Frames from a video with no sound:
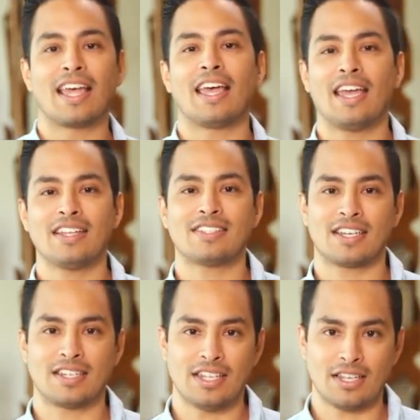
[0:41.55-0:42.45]
and
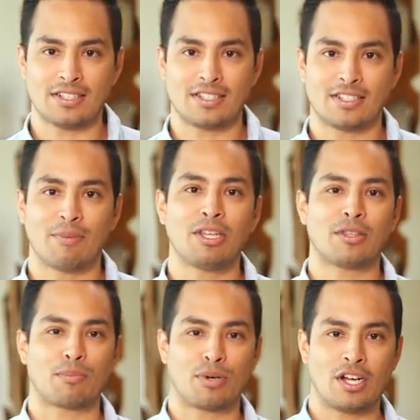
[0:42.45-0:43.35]
techniques to meet the
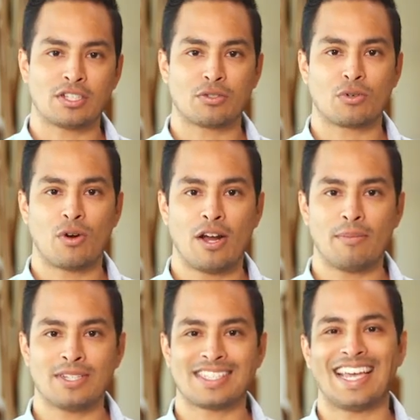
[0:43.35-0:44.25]
project requirements